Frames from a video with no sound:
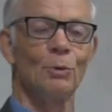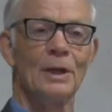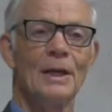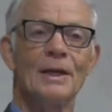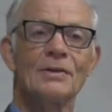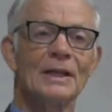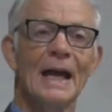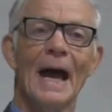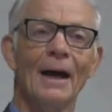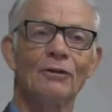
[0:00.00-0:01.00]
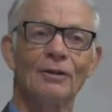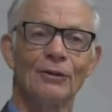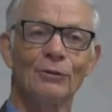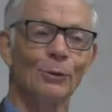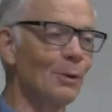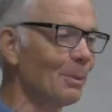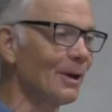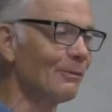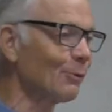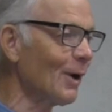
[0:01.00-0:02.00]
easy access through the
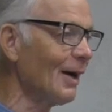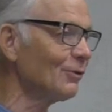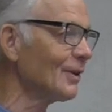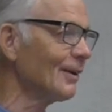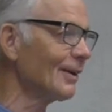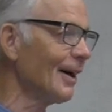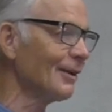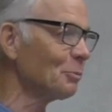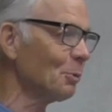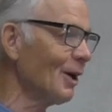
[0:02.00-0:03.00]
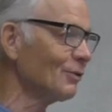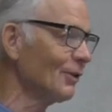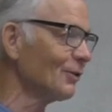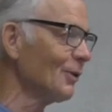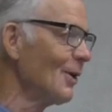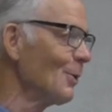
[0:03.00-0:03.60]
blood of Christ into God's presence,